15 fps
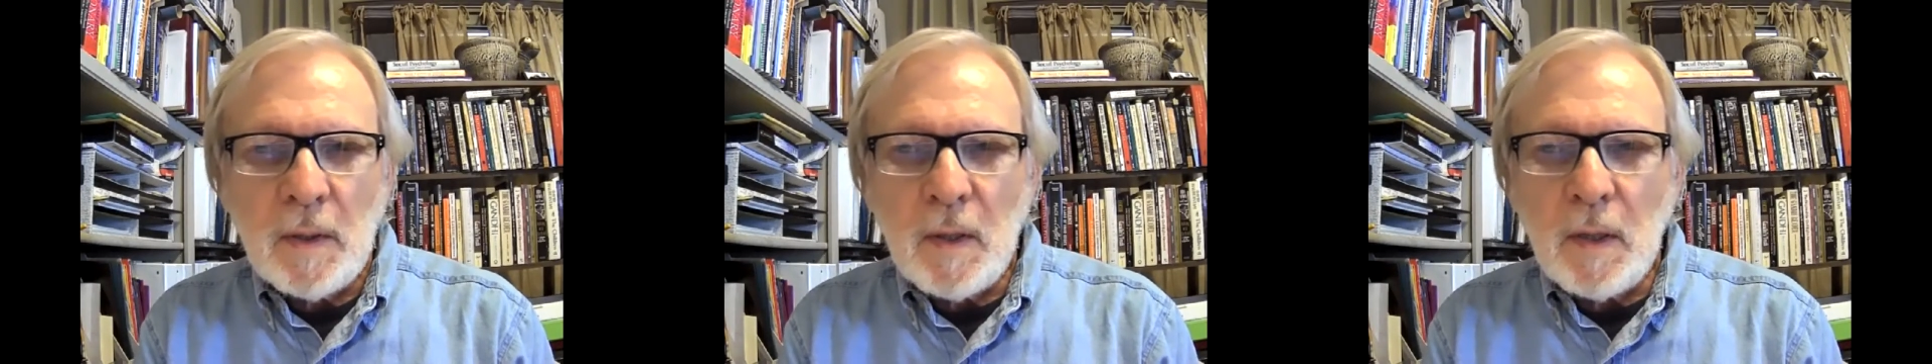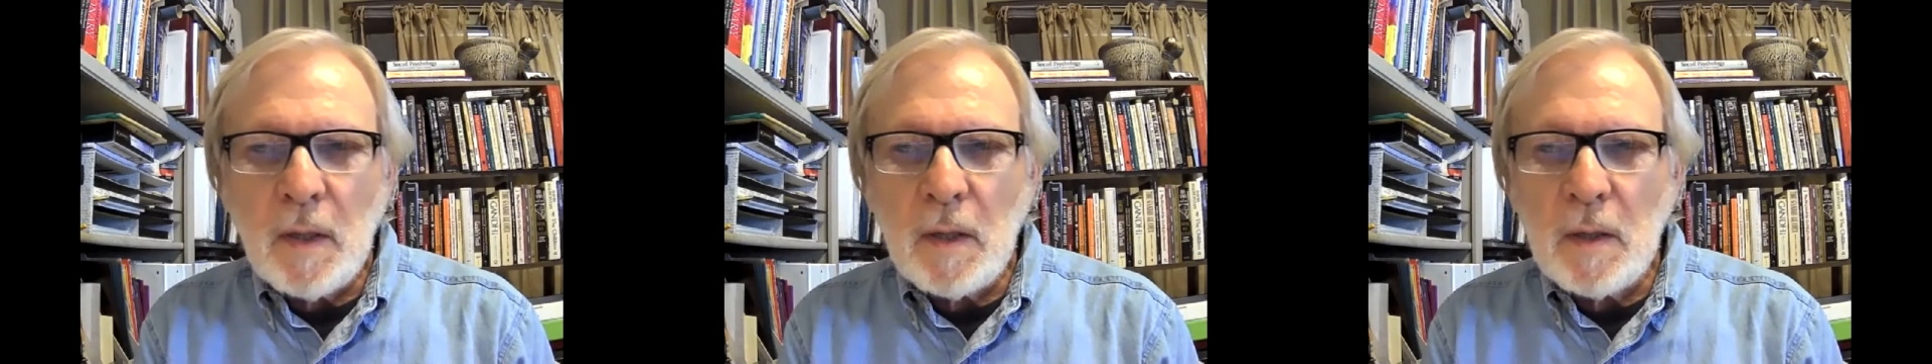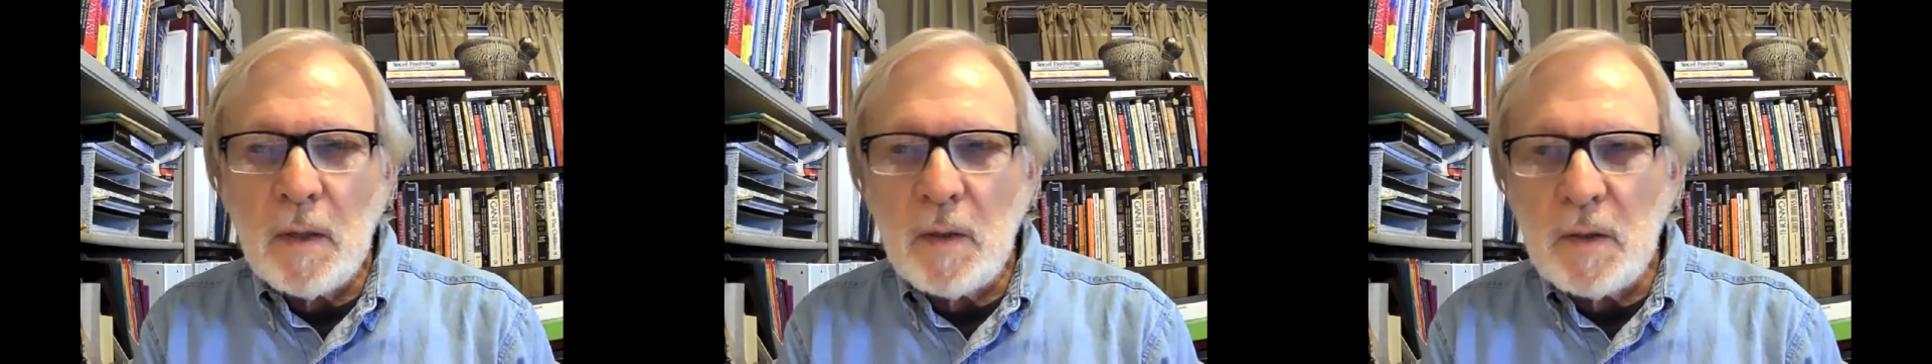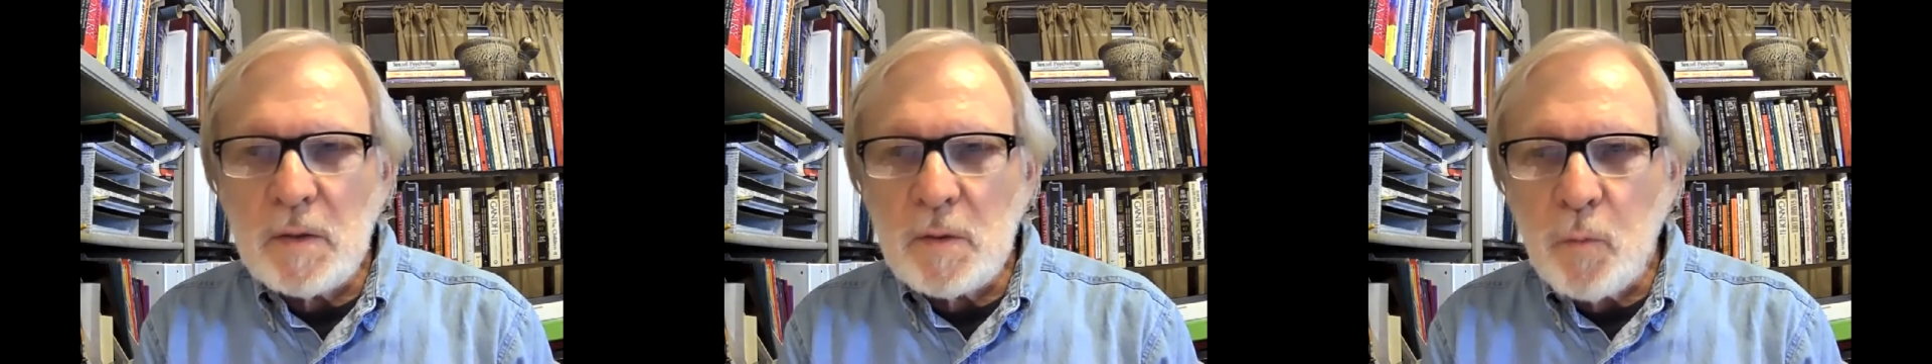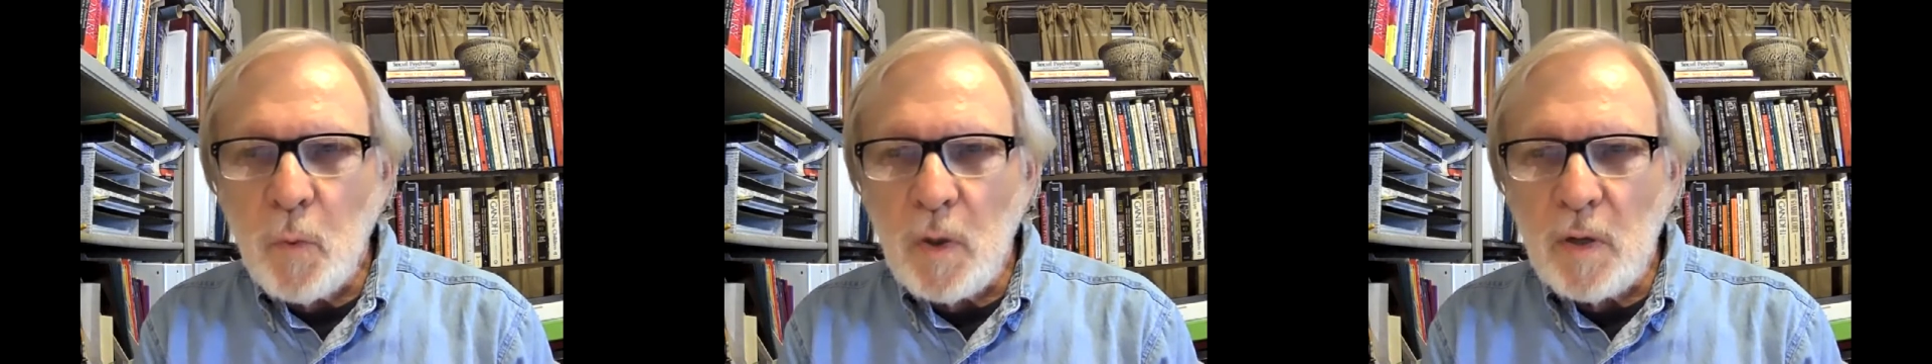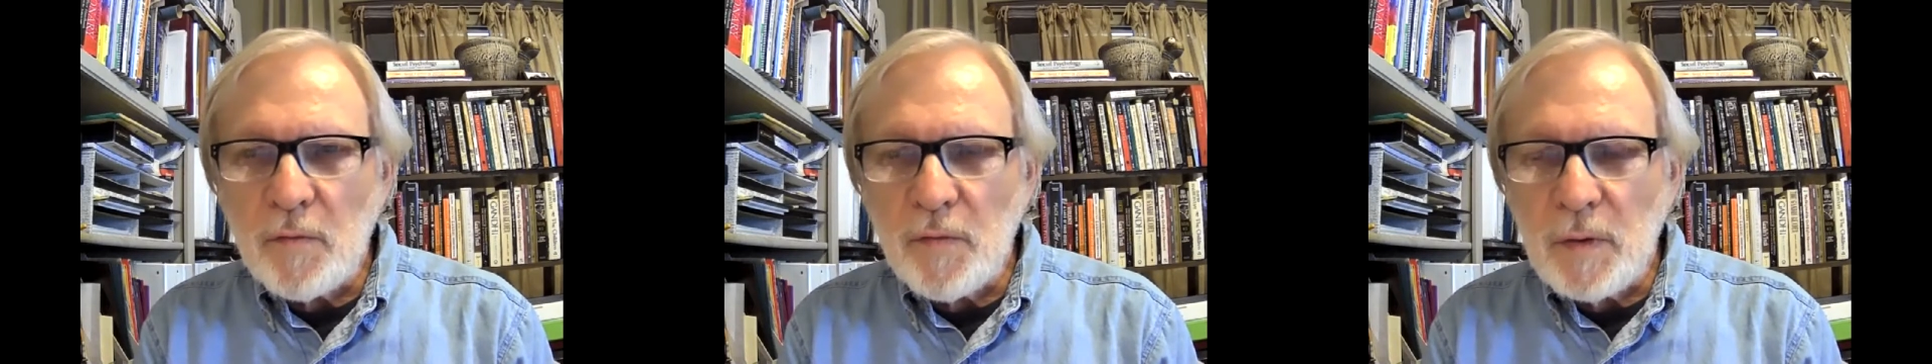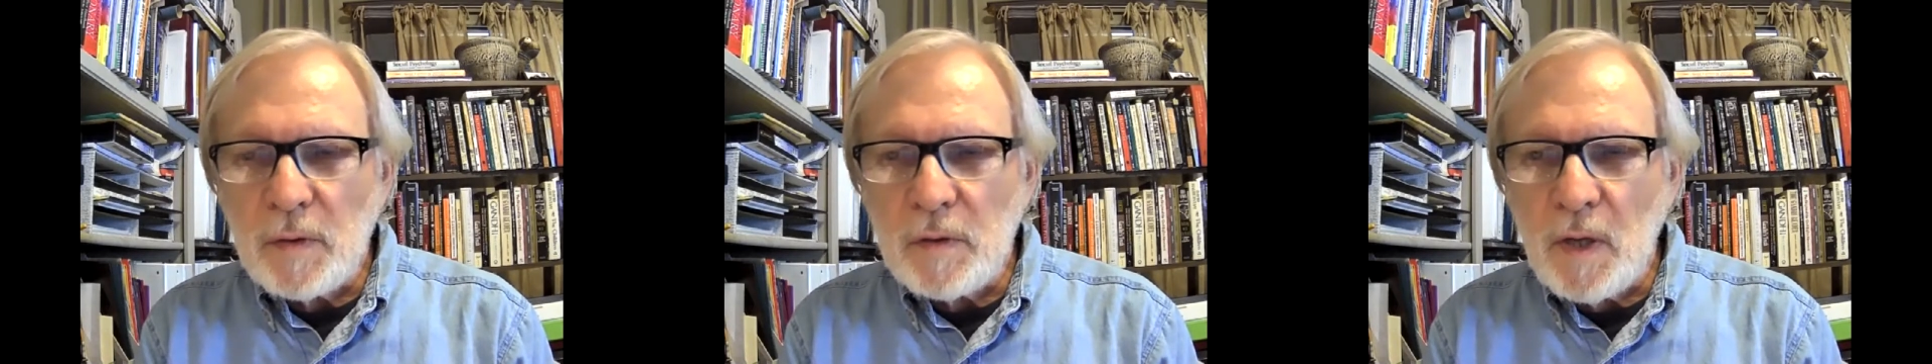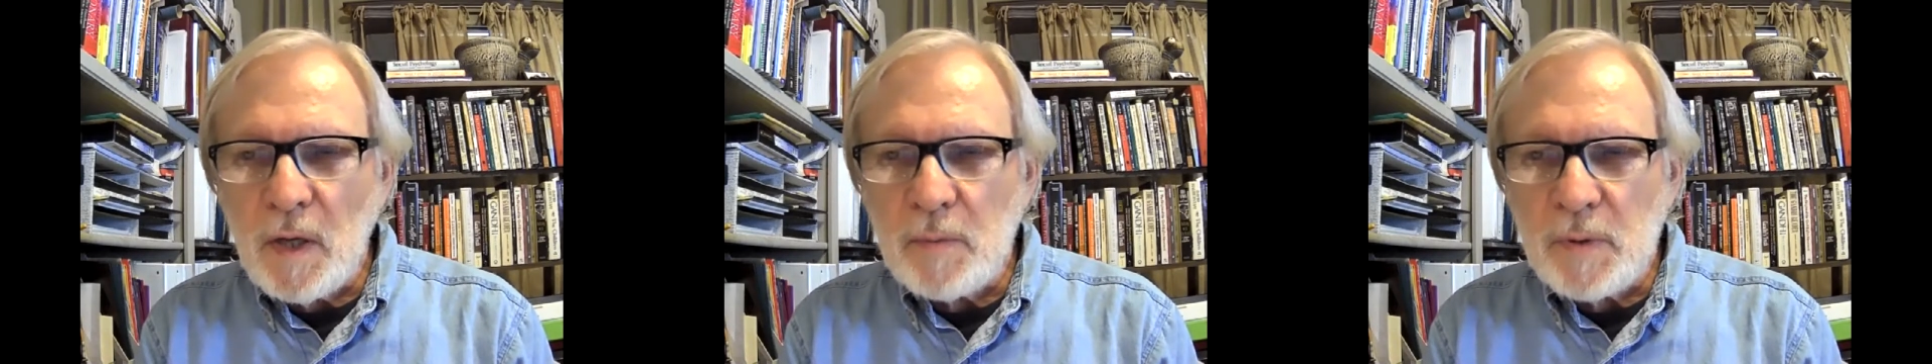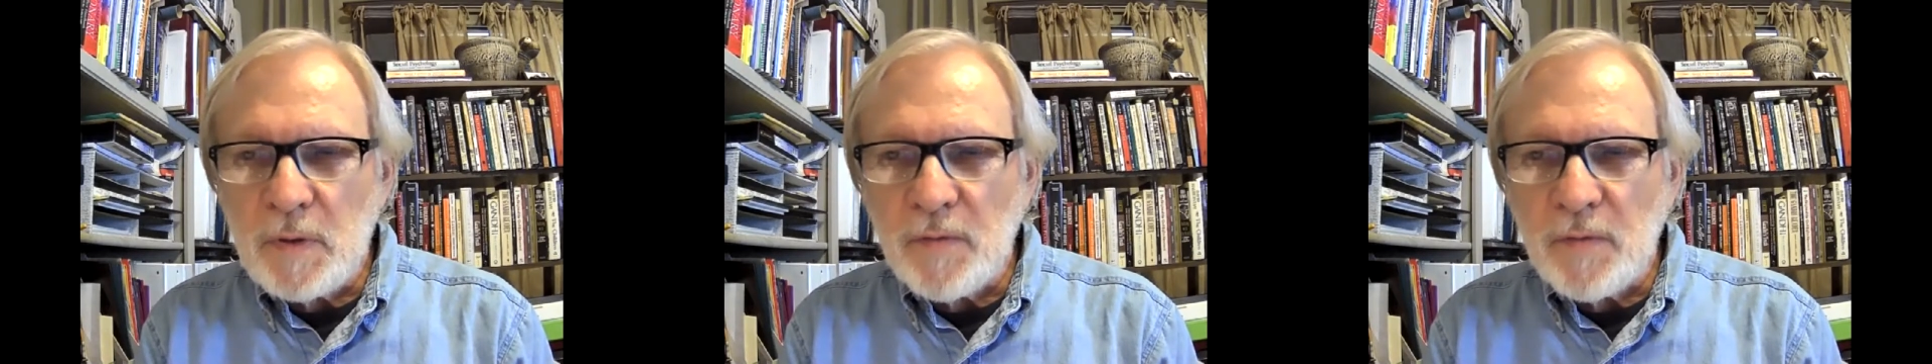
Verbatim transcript: uh, it's one of the types